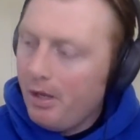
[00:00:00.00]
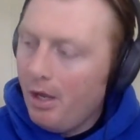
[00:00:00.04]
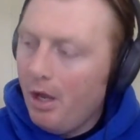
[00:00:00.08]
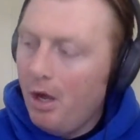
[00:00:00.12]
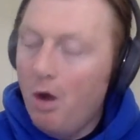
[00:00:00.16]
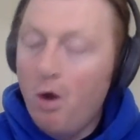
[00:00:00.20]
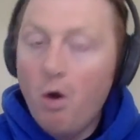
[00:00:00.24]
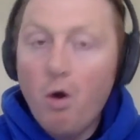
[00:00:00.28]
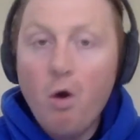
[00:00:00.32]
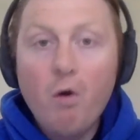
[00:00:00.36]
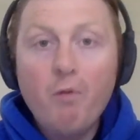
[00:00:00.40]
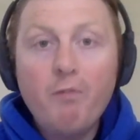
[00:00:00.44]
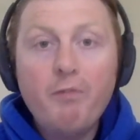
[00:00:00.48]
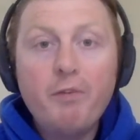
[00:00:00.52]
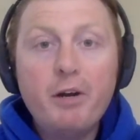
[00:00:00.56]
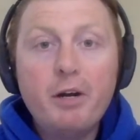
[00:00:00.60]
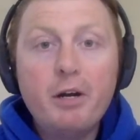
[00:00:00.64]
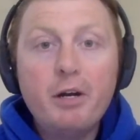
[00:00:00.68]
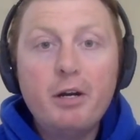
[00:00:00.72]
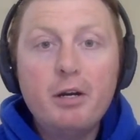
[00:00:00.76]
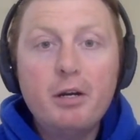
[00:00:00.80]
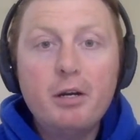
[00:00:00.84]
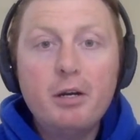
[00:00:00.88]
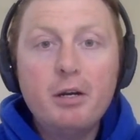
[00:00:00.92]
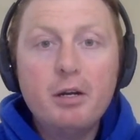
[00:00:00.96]

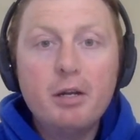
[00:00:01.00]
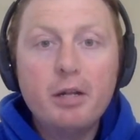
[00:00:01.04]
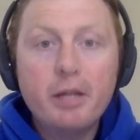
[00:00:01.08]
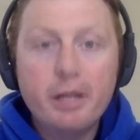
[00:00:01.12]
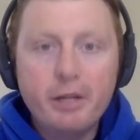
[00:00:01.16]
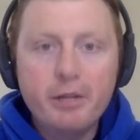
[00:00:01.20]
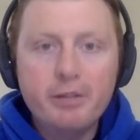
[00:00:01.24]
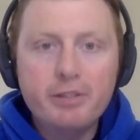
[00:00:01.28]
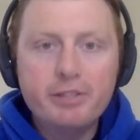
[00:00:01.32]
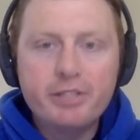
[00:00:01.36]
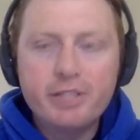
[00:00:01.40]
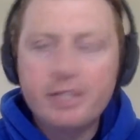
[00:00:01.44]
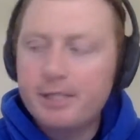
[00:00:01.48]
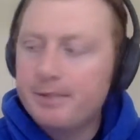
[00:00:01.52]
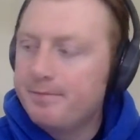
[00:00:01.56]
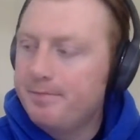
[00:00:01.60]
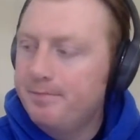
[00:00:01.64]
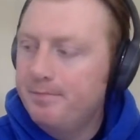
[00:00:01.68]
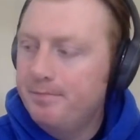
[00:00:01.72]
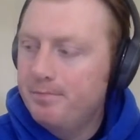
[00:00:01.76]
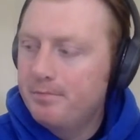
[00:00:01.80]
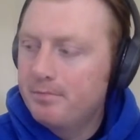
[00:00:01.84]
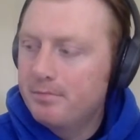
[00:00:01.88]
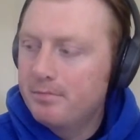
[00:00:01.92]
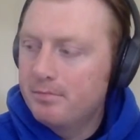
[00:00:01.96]
over
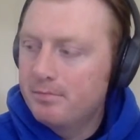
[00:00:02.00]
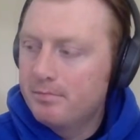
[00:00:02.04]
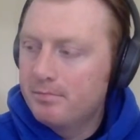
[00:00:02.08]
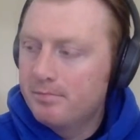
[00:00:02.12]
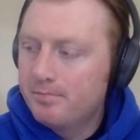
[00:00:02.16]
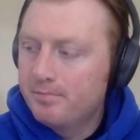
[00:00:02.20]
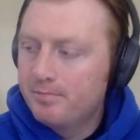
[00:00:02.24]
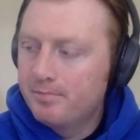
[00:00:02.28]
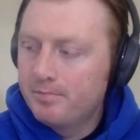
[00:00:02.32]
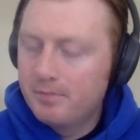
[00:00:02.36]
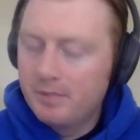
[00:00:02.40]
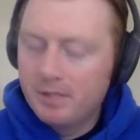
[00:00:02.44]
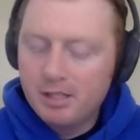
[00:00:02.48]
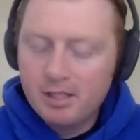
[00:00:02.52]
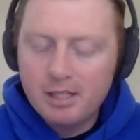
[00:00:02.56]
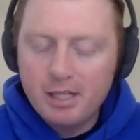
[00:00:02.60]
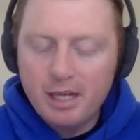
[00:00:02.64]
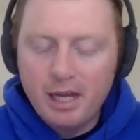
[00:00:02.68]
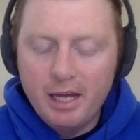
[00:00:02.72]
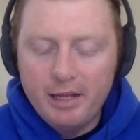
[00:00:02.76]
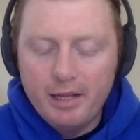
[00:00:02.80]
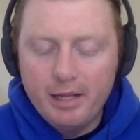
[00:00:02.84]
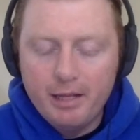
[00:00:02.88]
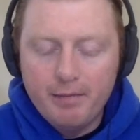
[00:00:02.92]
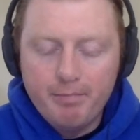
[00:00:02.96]
Houston.
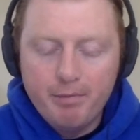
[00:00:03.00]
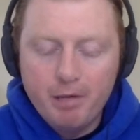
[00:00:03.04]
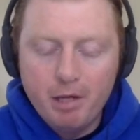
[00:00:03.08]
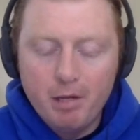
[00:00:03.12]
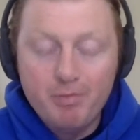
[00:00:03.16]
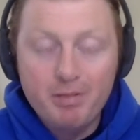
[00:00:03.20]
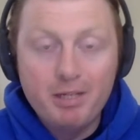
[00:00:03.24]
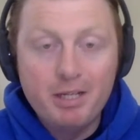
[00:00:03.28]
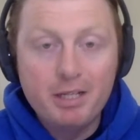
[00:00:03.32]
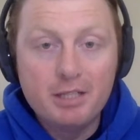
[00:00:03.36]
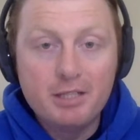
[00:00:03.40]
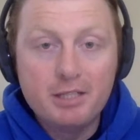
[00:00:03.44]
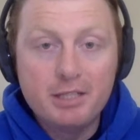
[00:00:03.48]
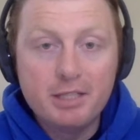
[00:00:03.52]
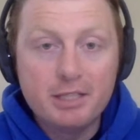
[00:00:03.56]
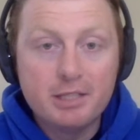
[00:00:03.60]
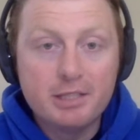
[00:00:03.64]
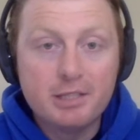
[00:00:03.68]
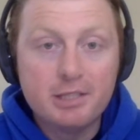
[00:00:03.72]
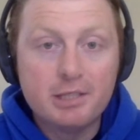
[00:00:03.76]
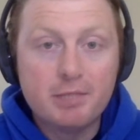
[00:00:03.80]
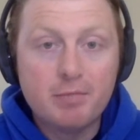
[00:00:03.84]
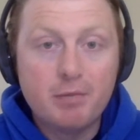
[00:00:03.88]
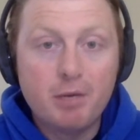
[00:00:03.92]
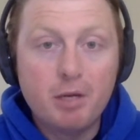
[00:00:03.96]
I think Bill Belichick's
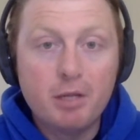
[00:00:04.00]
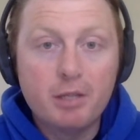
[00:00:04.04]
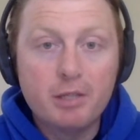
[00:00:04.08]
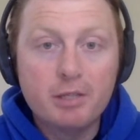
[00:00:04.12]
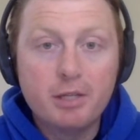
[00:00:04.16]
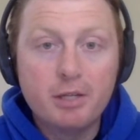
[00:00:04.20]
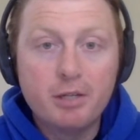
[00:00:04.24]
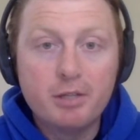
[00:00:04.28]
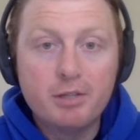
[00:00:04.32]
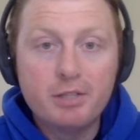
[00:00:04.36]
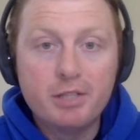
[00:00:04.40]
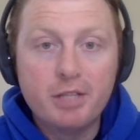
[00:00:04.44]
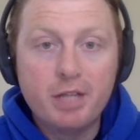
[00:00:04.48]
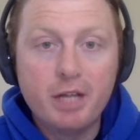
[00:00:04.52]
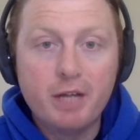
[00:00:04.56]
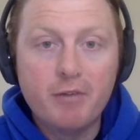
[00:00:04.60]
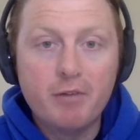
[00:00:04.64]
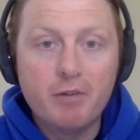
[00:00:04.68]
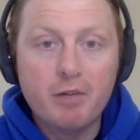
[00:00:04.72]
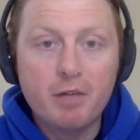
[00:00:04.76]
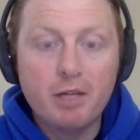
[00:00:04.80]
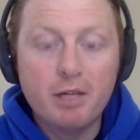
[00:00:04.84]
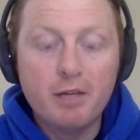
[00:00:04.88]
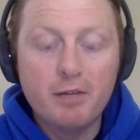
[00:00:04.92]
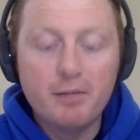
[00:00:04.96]
the smartest coach to ever
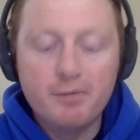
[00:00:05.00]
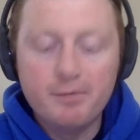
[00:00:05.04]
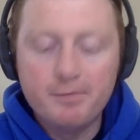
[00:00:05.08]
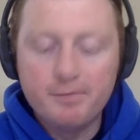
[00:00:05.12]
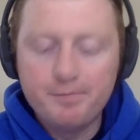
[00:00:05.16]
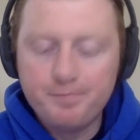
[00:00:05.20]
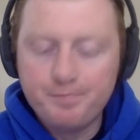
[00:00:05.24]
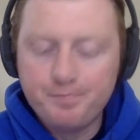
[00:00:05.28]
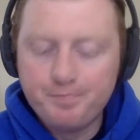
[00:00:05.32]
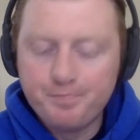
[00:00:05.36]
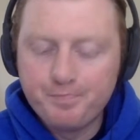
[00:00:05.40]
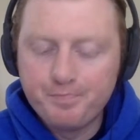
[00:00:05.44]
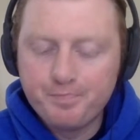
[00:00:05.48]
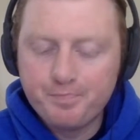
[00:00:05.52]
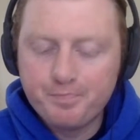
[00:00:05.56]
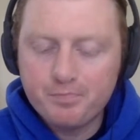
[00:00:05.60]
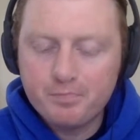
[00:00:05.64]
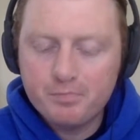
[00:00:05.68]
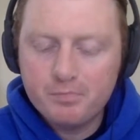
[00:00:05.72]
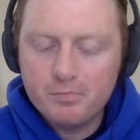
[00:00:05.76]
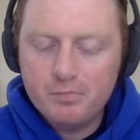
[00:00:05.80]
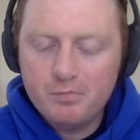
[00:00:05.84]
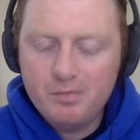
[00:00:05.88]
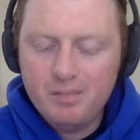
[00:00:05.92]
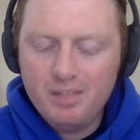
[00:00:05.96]
live.
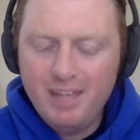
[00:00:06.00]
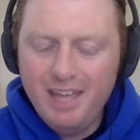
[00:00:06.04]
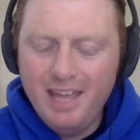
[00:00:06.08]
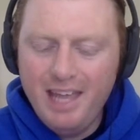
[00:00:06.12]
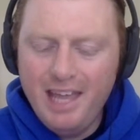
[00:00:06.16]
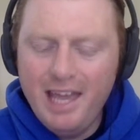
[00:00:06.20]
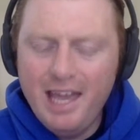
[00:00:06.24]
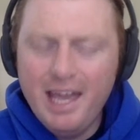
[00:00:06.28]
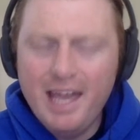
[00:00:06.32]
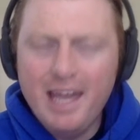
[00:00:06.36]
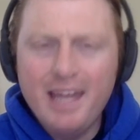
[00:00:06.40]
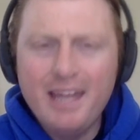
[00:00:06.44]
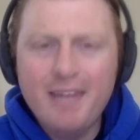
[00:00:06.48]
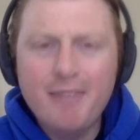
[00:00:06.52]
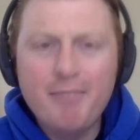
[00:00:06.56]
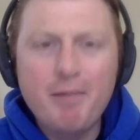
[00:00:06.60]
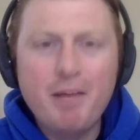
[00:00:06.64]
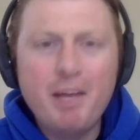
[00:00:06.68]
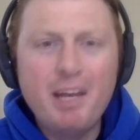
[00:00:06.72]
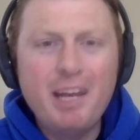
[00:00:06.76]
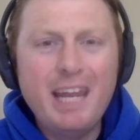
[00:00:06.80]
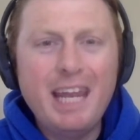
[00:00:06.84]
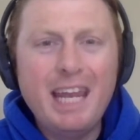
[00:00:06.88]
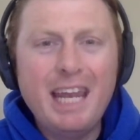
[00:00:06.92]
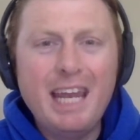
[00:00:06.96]
And
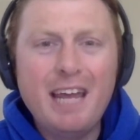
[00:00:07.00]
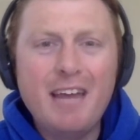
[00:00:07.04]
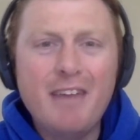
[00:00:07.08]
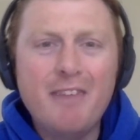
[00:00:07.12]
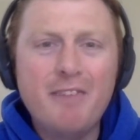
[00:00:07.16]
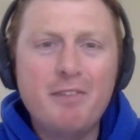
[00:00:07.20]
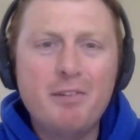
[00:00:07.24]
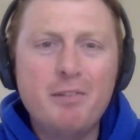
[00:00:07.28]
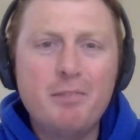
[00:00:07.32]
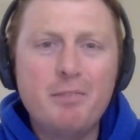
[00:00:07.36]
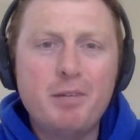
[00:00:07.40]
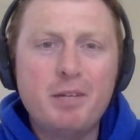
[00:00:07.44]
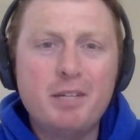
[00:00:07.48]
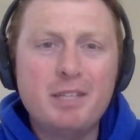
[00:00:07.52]
Monday Night Football,